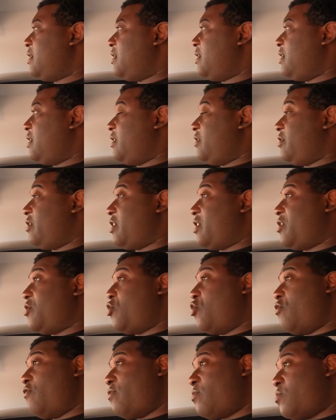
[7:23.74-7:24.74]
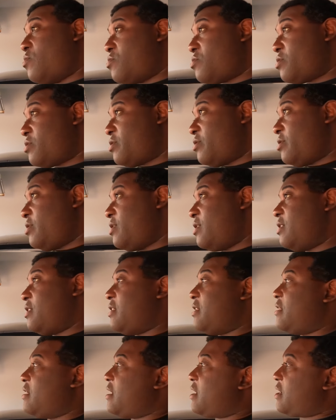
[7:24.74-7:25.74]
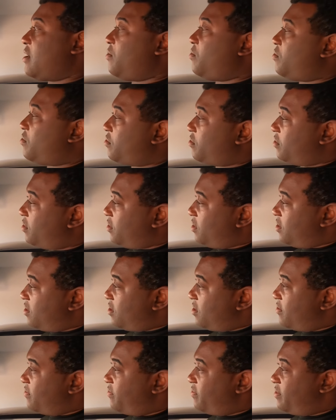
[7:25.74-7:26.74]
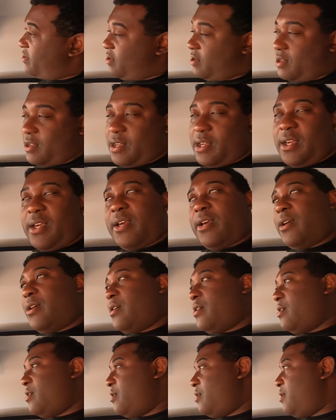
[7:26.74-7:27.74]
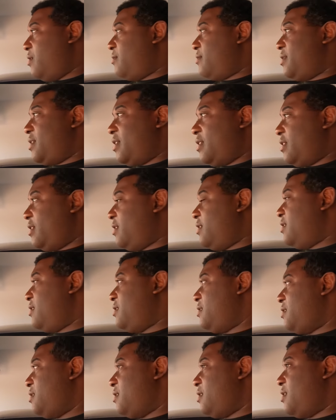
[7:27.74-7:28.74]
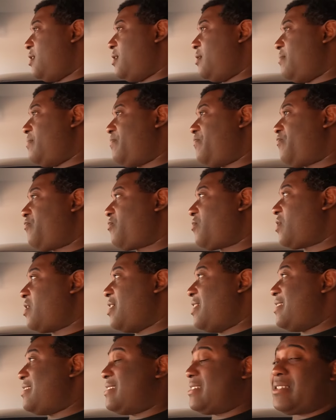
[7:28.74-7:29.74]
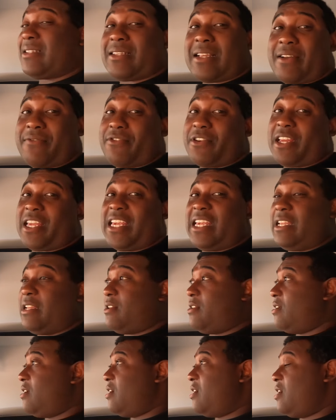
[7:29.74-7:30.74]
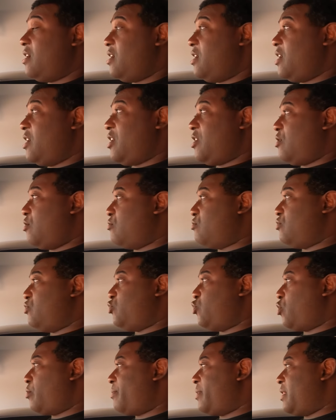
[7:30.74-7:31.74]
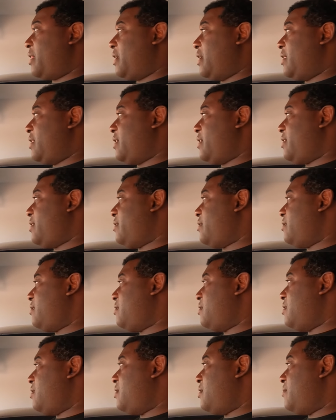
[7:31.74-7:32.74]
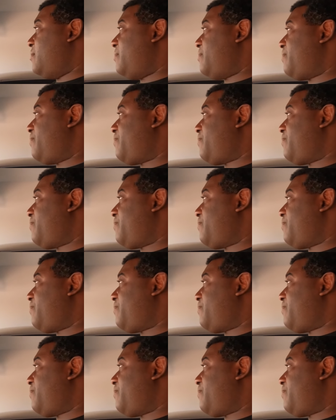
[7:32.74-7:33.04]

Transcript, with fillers: either getting overwatered, not getting watered enough, no telling. Um, listen, sometimes for the heat, it goes dormant like that. Um,